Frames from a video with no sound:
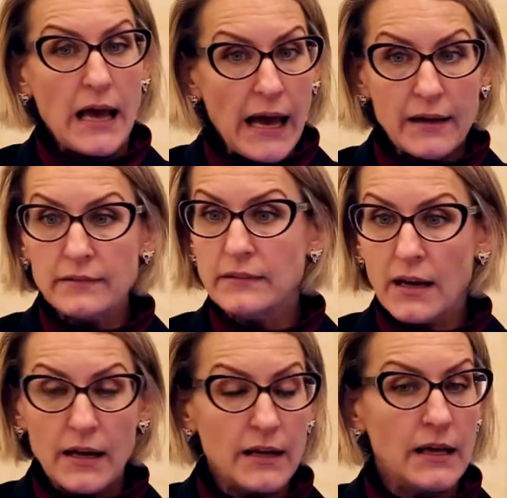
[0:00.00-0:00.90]
has
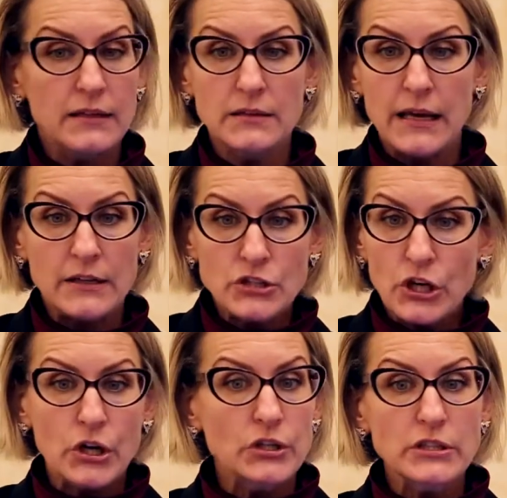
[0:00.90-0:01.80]
done and
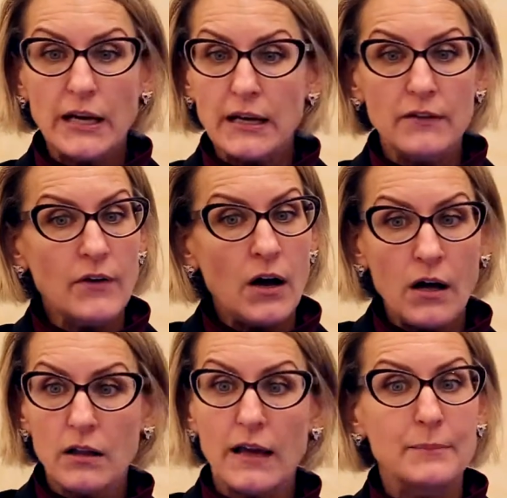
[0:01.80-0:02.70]
turned kind of
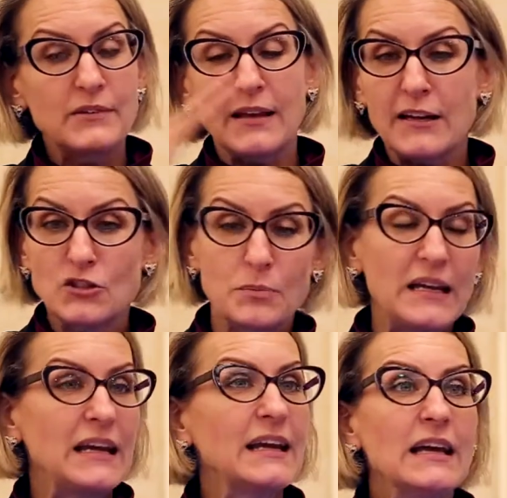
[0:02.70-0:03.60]
all
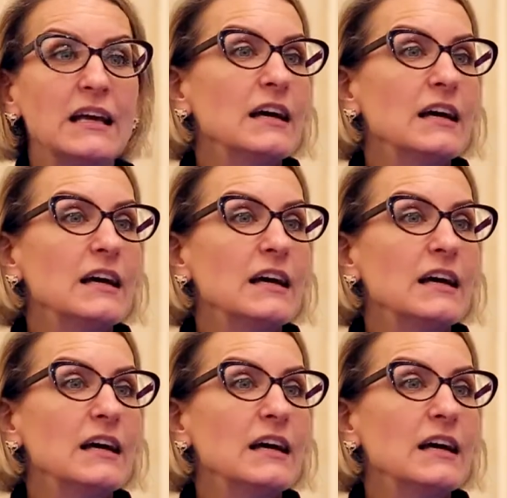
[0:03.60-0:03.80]
MCHB